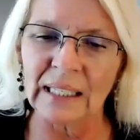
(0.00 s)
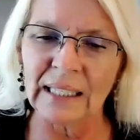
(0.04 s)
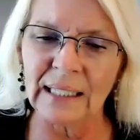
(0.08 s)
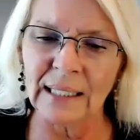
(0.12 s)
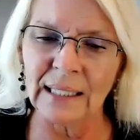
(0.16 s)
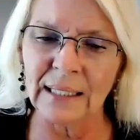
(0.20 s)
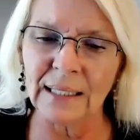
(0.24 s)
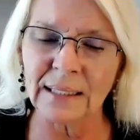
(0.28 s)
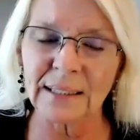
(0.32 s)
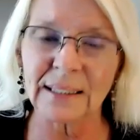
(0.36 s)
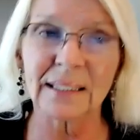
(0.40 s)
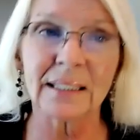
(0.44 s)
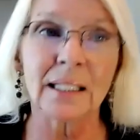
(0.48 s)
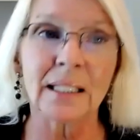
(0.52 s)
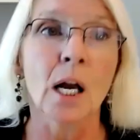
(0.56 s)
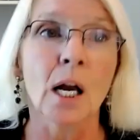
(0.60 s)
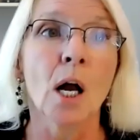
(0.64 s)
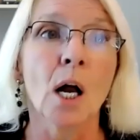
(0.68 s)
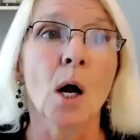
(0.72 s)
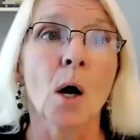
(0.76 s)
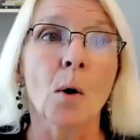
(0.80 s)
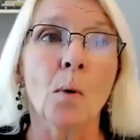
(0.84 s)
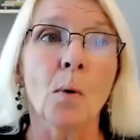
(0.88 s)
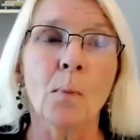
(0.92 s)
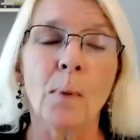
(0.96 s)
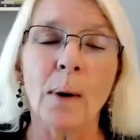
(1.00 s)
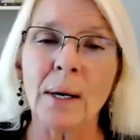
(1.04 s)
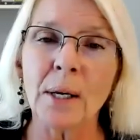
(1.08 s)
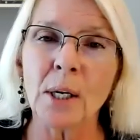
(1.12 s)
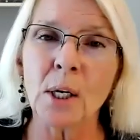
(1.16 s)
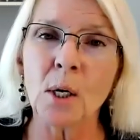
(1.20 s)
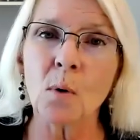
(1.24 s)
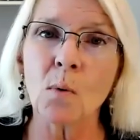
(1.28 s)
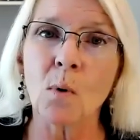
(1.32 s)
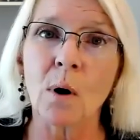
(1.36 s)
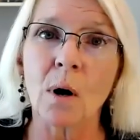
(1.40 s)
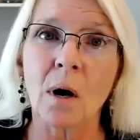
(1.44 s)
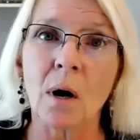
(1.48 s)
is when
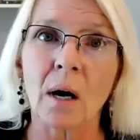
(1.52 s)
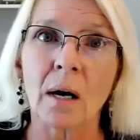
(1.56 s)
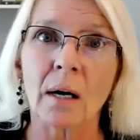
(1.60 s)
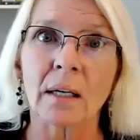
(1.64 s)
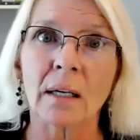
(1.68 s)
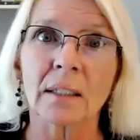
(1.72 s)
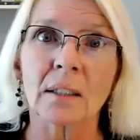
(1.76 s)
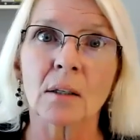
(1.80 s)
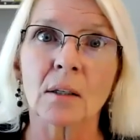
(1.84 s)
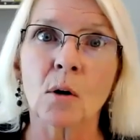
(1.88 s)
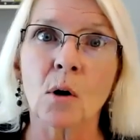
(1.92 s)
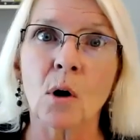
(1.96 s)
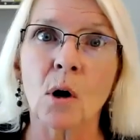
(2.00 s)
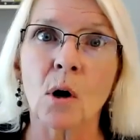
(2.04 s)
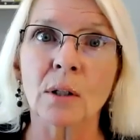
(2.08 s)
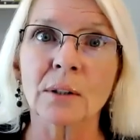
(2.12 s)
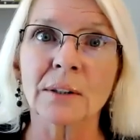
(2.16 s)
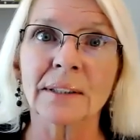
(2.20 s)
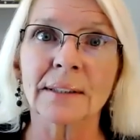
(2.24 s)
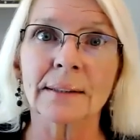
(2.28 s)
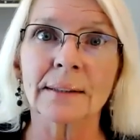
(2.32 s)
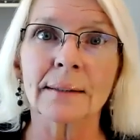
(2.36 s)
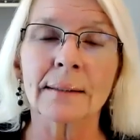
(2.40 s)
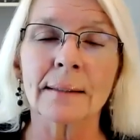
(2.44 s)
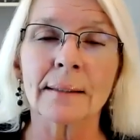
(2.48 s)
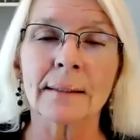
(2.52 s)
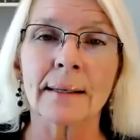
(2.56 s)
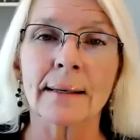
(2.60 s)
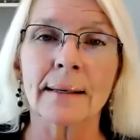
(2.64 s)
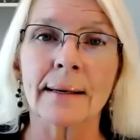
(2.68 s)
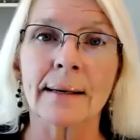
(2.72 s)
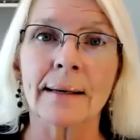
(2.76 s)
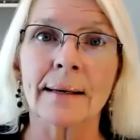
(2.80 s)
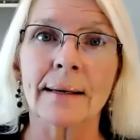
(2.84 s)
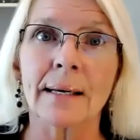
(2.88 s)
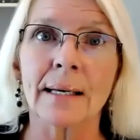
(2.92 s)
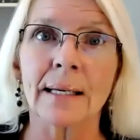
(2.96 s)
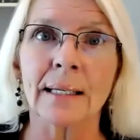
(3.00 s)
you are
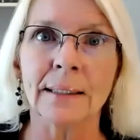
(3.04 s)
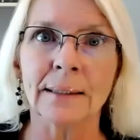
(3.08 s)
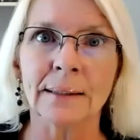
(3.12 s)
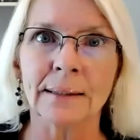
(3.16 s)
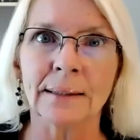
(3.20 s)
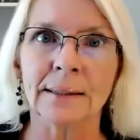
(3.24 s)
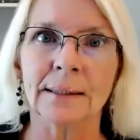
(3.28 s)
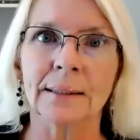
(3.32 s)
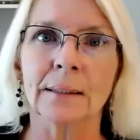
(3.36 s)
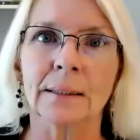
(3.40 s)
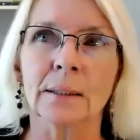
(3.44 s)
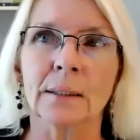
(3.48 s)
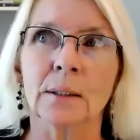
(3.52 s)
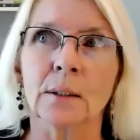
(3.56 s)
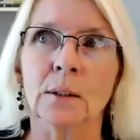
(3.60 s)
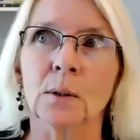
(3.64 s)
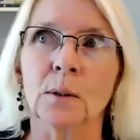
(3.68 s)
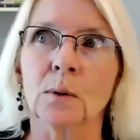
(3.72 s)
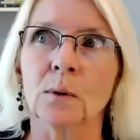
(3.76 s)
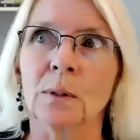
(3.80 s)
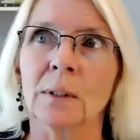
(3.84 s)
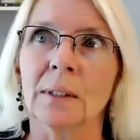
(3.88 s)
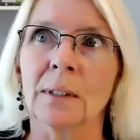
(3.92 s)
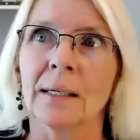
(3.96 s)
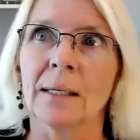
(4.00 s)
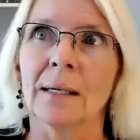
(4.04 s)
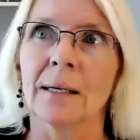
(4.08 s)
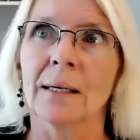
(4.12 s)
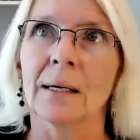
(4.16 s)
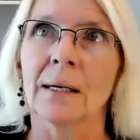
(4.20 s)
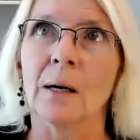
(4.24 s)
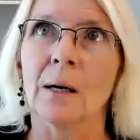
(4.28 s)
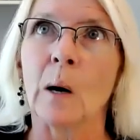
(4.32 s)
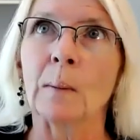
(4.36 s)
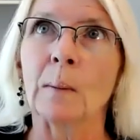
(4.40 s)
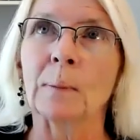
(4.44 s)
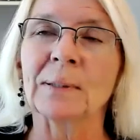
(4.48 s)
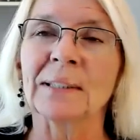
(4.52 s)
constantly into
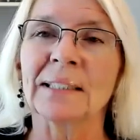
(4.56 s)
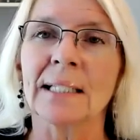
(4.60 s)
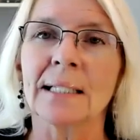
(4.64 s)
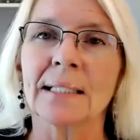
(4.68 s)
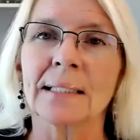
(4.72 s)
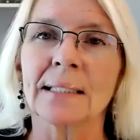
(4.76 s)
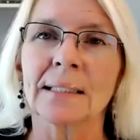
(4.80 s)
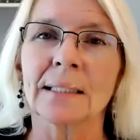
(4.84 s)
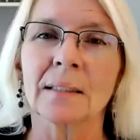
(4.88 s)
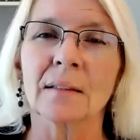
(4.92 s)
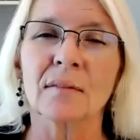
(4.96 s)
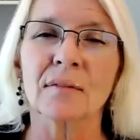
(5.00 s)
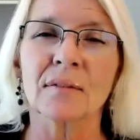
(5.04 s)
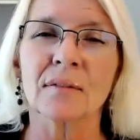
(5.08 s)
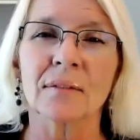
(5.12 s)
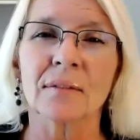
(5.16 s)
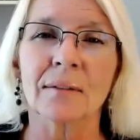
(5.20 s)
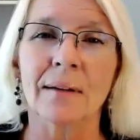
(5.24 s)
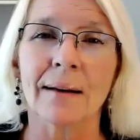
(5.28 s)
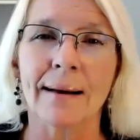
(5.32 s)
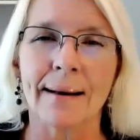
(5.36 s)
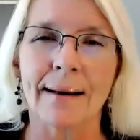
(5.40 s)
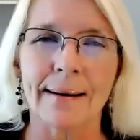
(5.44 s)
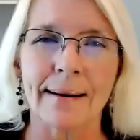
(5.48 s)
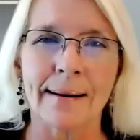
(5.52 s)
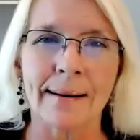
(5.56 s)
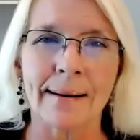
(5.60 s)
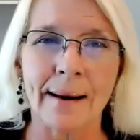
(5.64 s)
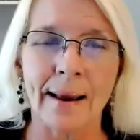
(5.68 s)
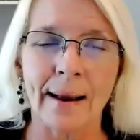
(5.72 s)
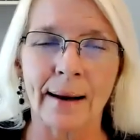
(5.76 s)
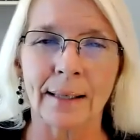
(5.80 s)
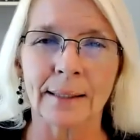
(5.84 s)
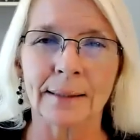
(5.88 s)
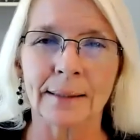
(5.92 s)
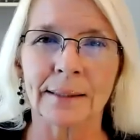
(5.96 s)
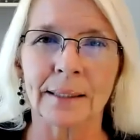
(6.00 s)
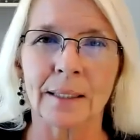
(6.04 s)
obsessive
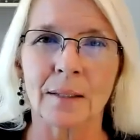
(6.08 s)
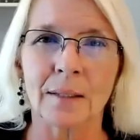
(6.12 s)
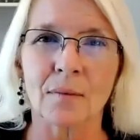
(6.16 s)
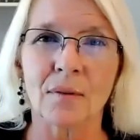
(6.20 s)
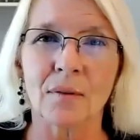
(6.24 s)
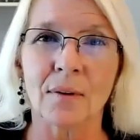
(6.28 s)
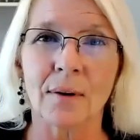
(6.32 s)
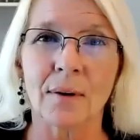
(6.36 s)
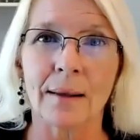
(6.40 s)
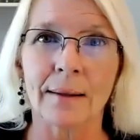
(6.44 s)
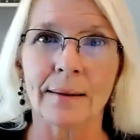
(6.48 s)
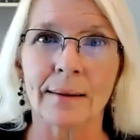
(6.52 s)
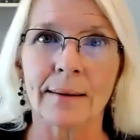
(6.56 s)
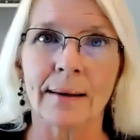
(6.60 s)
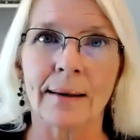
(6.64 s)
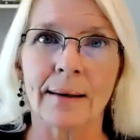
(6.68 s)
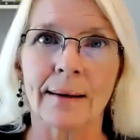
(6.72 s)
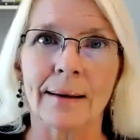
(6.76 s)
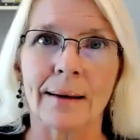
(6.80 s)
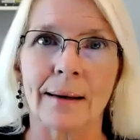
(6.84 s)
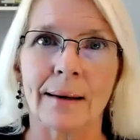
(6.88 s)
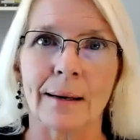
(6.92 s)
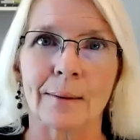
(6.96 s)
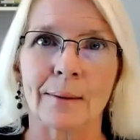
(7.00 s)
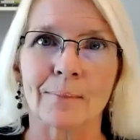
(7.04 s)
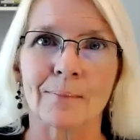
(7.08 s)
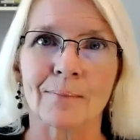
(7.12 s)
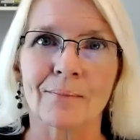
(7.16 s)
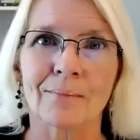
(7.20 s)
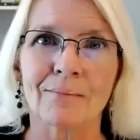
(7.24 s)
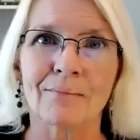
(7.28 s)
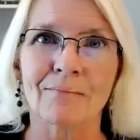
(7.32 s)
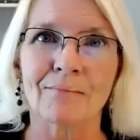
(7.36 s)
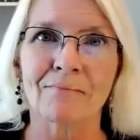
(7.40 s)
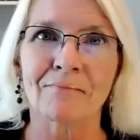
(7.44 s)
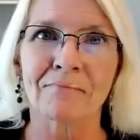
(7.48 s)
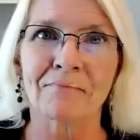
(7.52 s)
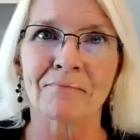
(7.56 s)
negative thinking.
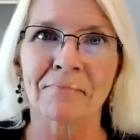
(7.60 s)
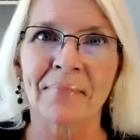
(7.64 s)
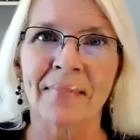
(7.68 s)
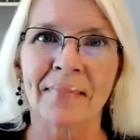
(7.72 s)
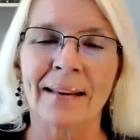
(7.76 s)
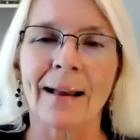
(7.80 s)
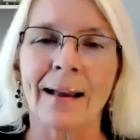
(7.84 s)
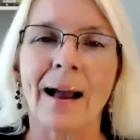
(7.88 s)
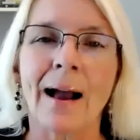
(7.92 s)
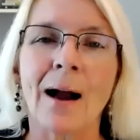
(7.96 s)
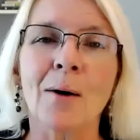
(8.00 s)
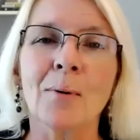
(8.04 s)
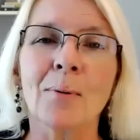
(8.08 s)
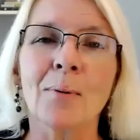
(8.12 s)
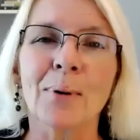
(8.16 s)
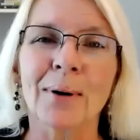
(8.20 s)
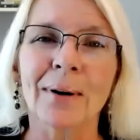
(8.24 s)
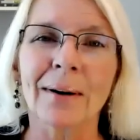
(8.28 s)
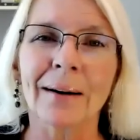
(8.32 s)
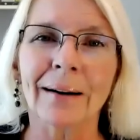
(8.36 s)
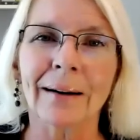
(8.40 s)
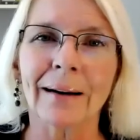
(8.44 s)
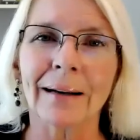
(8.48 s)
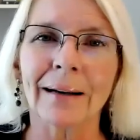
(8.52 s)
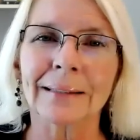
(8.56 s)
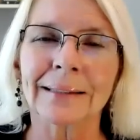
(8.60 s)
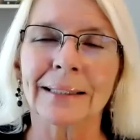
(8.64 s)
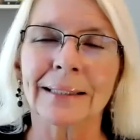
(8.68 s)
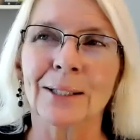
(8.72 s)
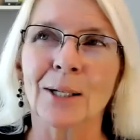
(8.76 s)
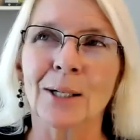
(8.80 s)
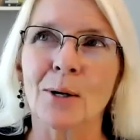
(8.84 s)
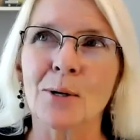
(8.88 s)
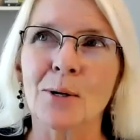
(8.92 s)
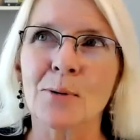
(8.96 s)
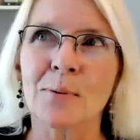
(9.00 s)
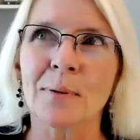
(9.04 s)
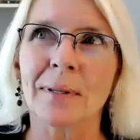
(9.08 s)
I work as a
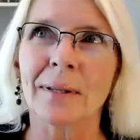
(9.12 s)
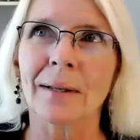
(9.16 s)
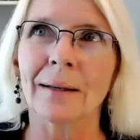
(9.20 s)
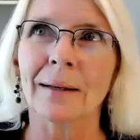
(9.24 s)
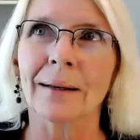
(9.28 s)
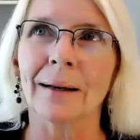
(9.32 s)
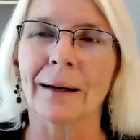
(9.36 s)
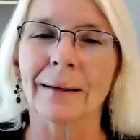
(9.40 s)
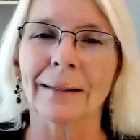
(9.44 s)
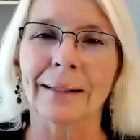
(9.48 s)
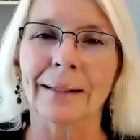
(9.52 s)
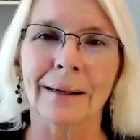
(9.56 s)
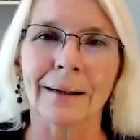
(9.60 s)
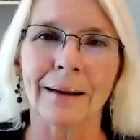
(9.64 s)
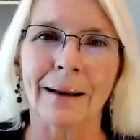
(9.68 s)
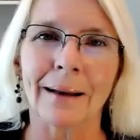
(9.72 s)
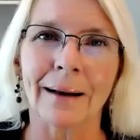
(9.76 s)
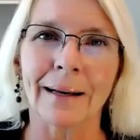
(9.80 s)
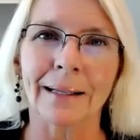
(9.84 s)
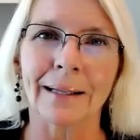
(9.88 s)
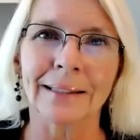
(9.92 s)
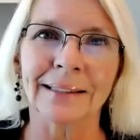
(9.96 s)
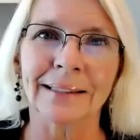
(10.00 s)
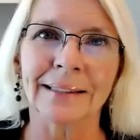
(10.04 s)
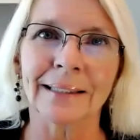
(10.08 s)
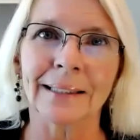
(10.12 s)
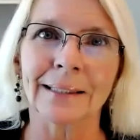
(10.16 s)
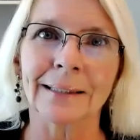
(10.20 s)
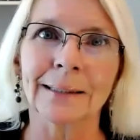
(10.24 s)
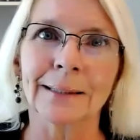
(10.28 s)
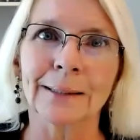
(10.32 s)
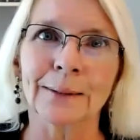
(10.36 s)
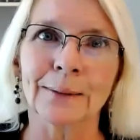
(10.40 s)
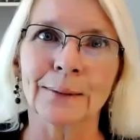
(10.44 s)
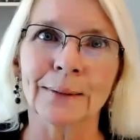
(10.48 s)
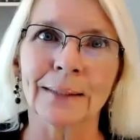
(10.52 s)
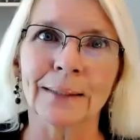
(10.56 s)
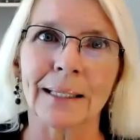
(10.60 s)
coach with a lot of clients that
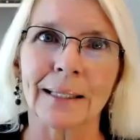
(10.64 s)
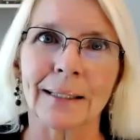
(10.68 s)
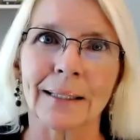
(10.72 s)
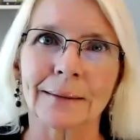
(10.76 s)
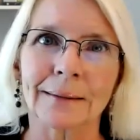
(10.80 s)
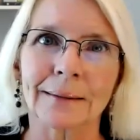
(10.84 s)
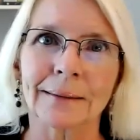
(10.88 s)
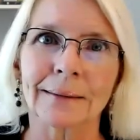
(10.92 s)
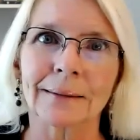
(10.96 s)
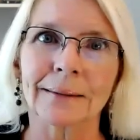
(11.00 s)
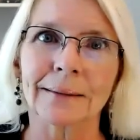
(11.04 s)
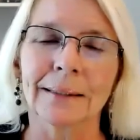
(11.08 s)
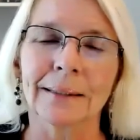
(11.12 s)
do that.